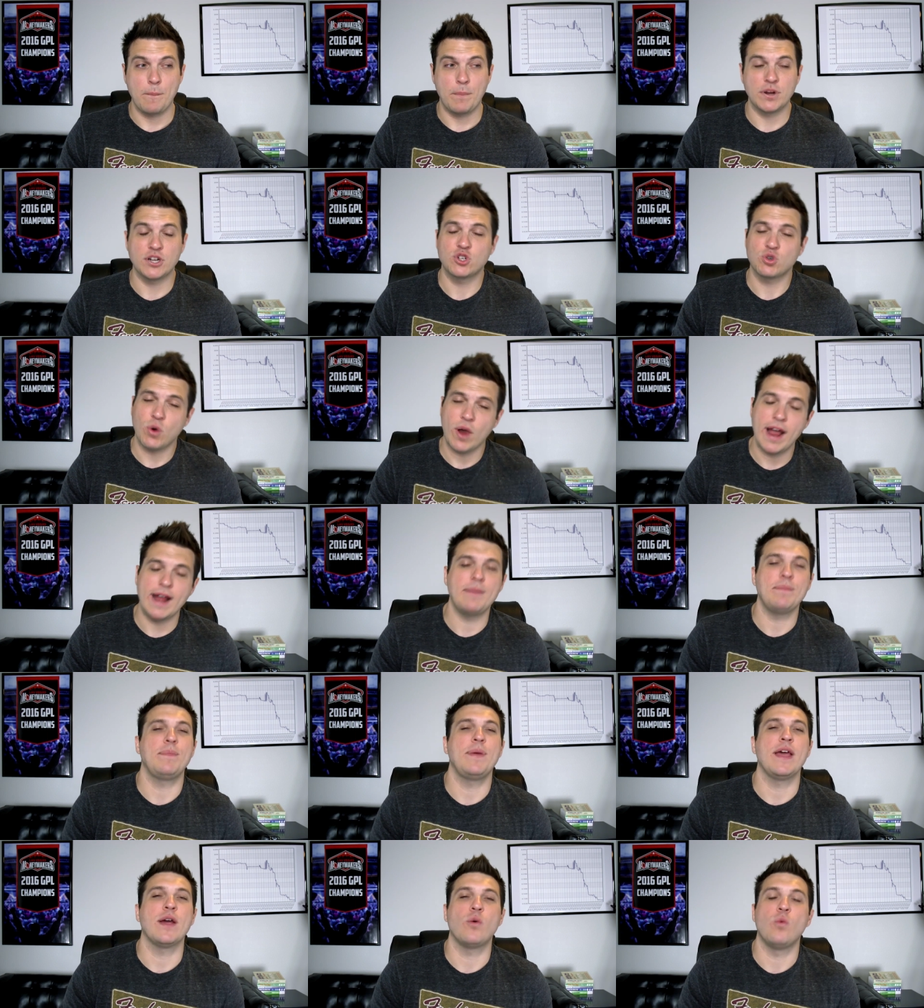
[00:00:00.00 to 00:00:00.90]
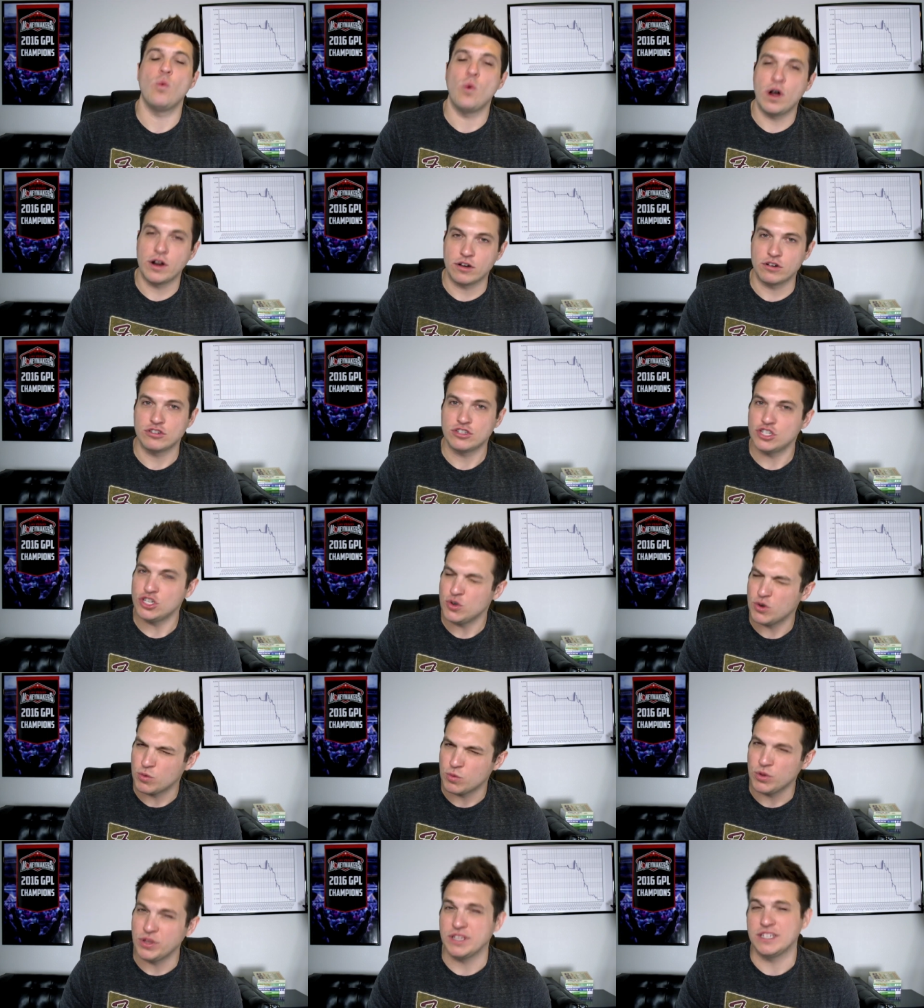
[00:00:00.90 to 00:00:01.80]
But try and pick one or
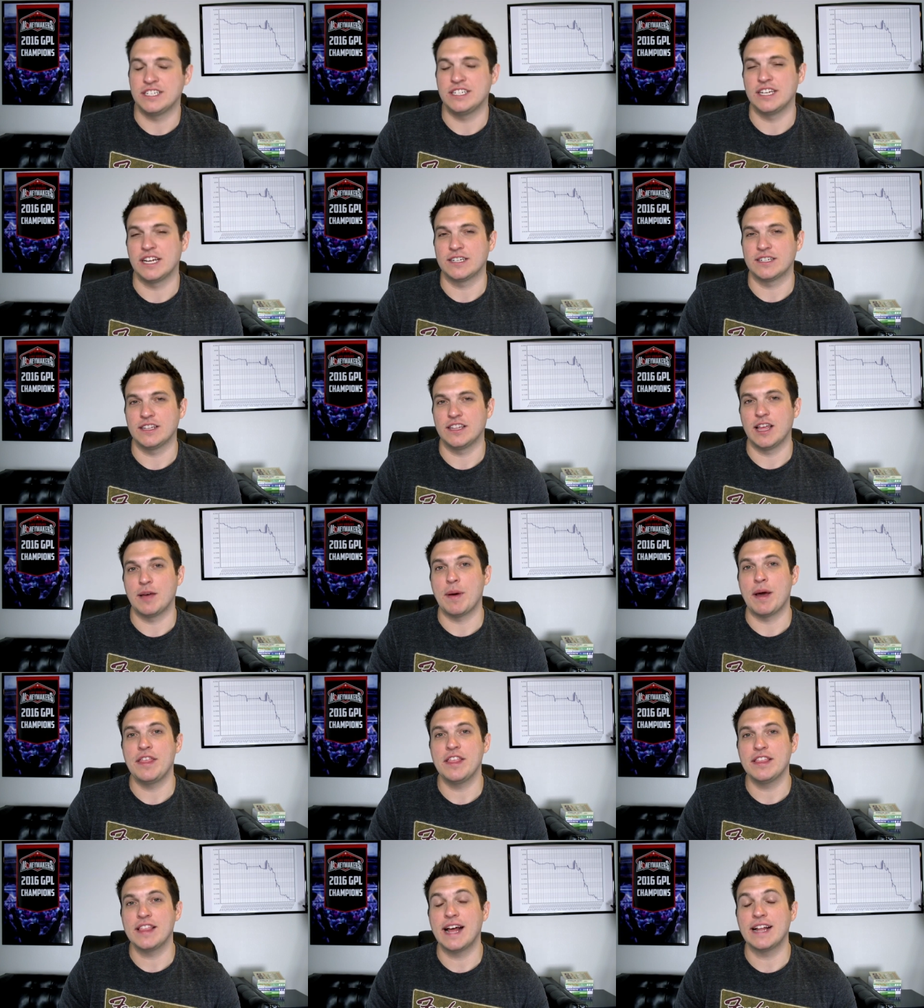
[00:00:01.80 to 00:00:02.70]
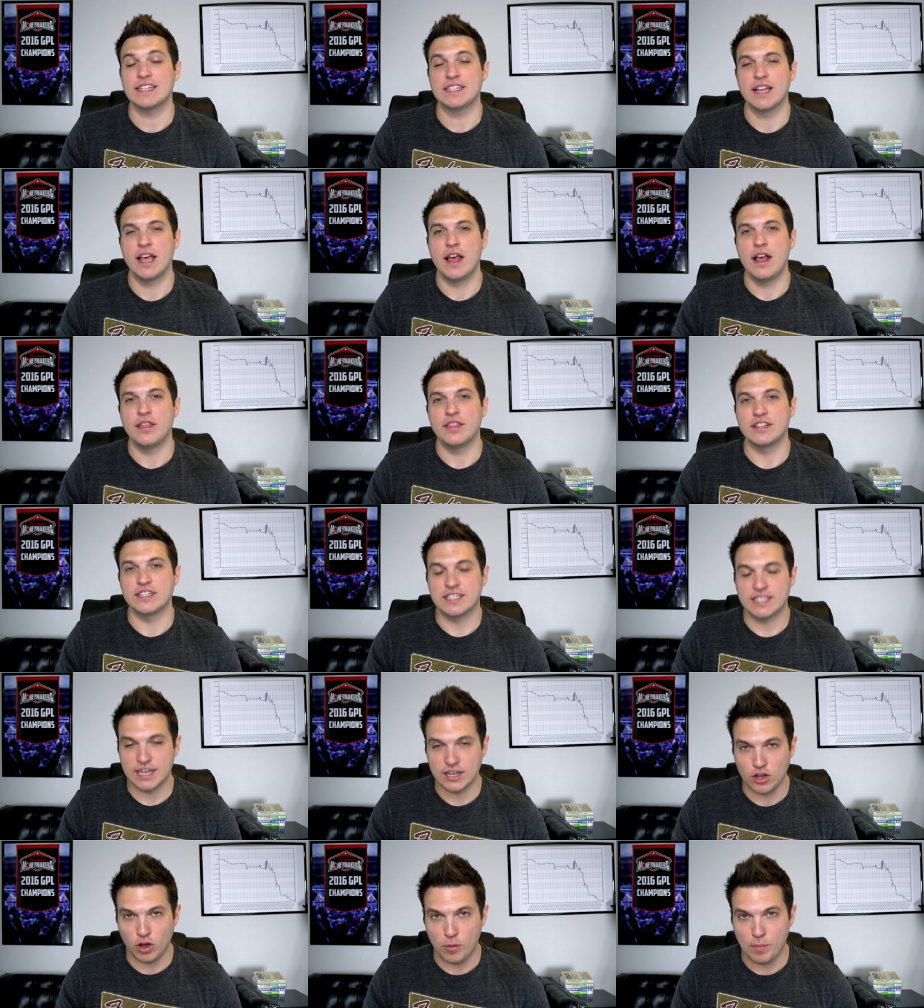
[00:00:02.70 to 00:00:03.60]
two and really stick to them. I think that's the
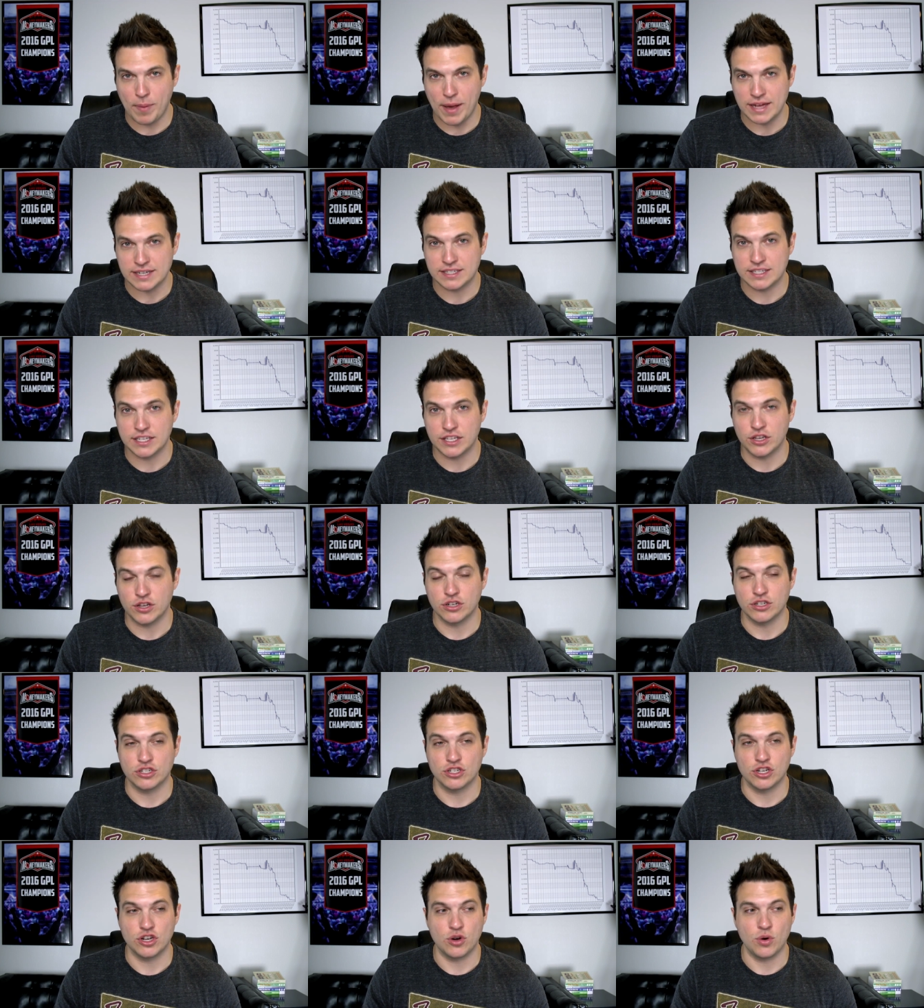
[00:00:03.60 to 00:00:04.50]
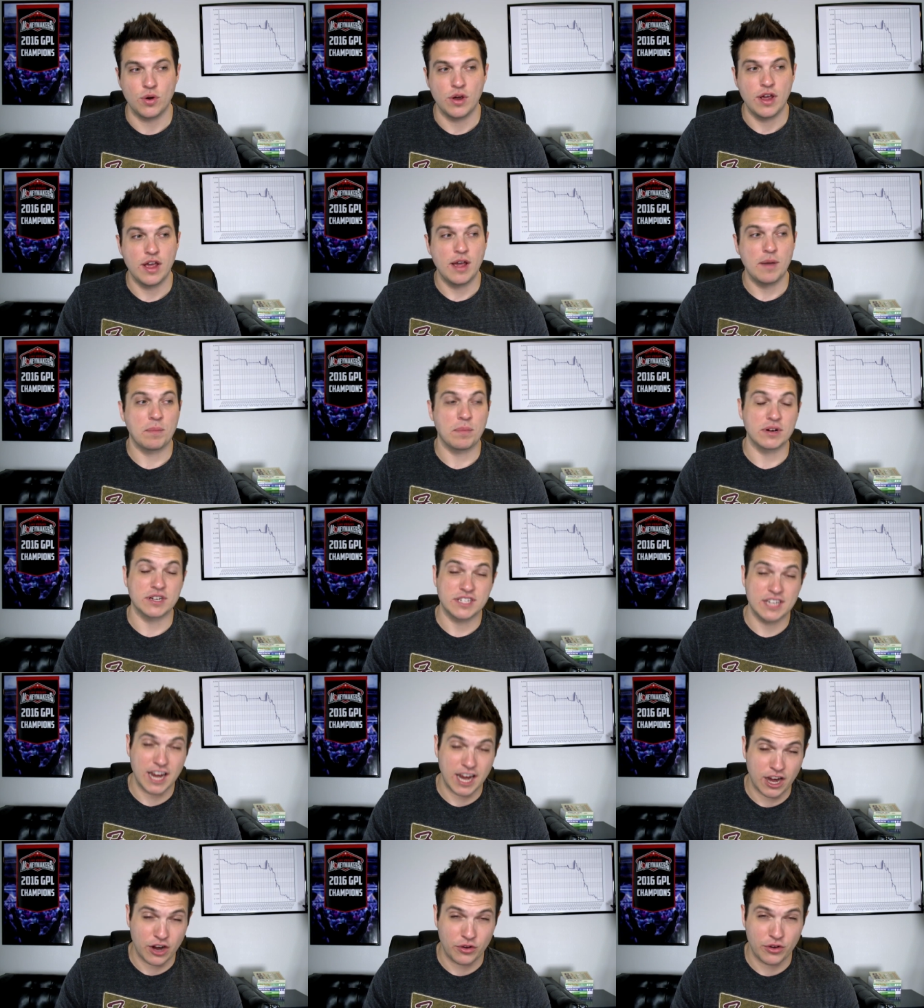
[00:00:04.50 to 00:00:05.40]
single best thing you can do,
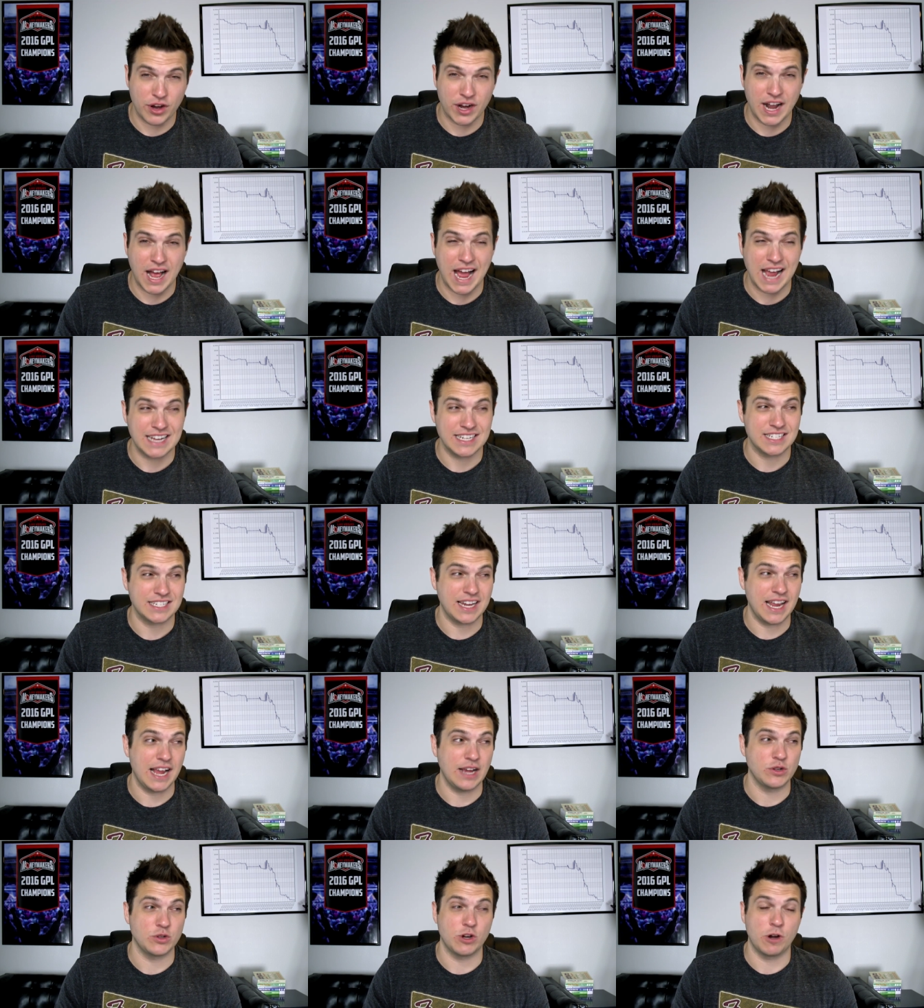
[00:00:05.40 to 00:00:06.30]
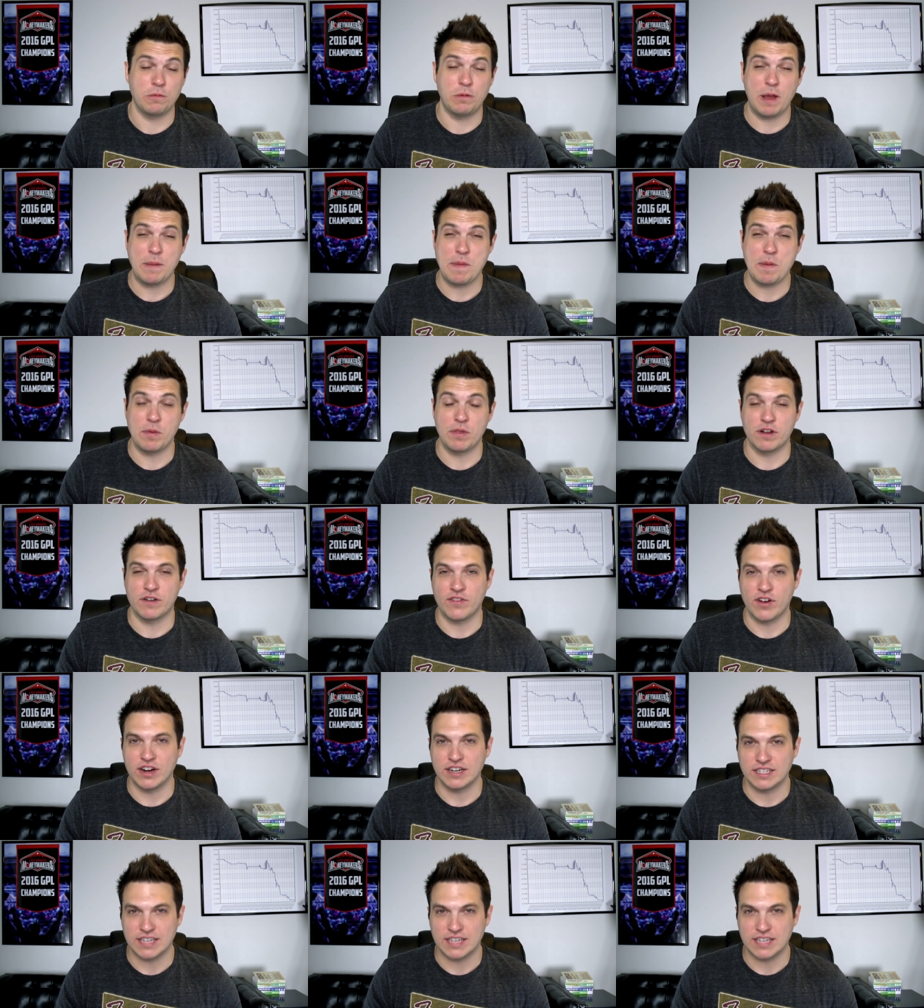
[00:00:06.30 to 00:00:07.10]
particularly at high stakes when you're playing people that are very